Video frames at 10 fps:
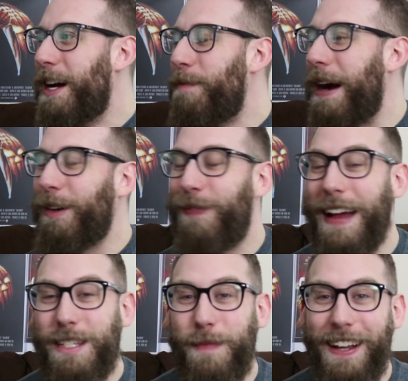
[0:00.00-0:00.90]
Michael
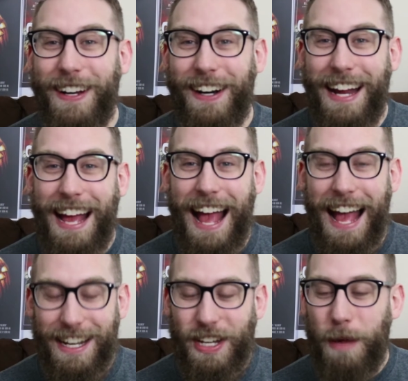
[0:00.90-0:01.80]
Fassbender
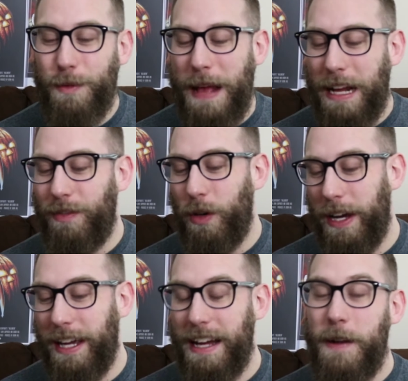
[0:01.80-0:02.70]
and James
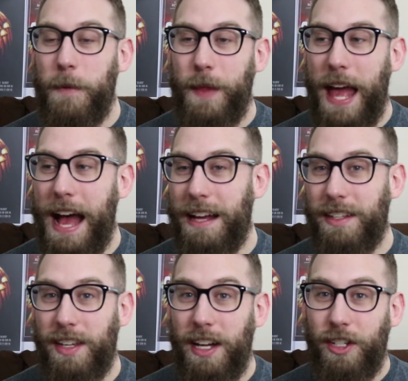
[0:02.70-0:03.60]
McAvoy
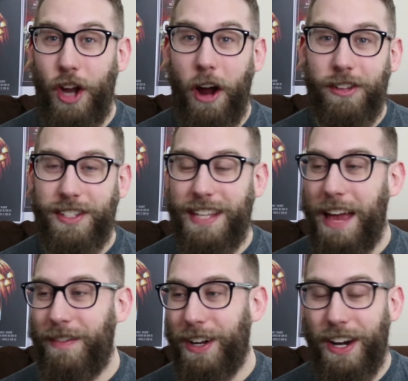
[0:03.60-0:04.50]
as Charles
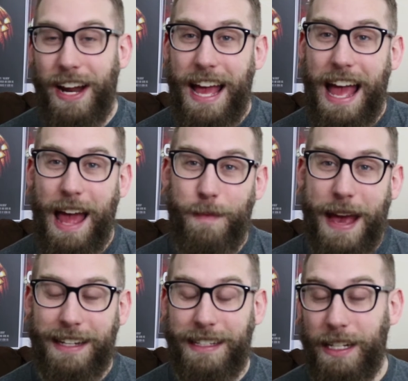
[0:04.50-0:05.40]
Xavier and
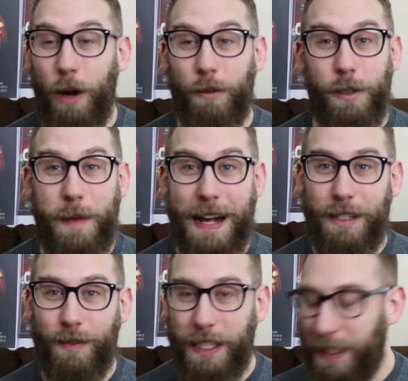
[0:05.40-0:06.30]
Magneto,
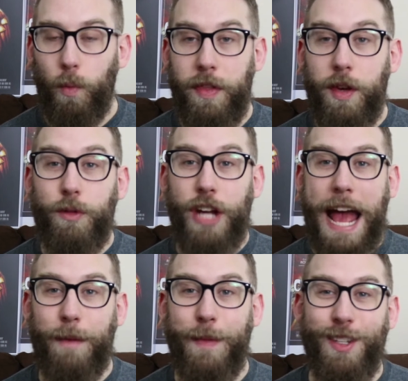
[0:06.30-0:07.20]
respectively, with Hugh
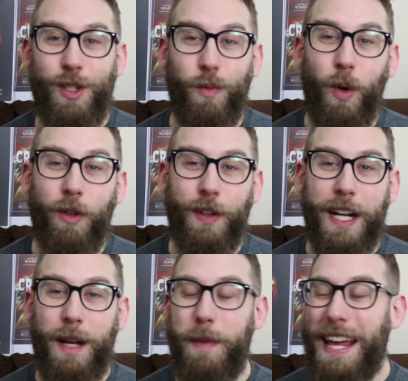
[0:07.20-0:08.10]
Jackman's
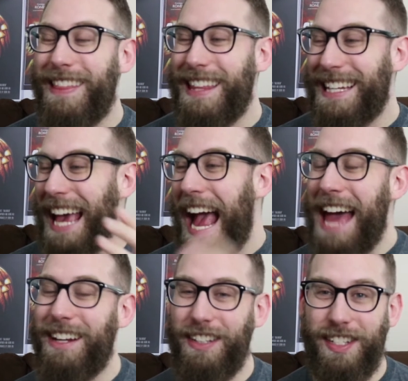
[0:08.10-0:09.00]
Wolverine being the
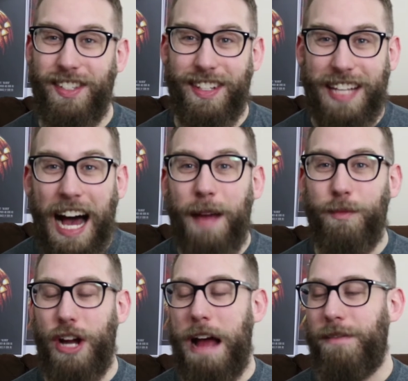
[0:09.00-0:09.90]
catalyst, the time
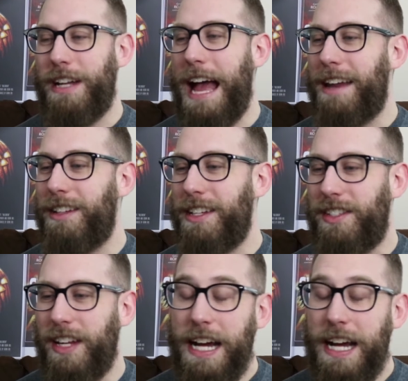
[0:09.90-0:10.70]
travel catalyst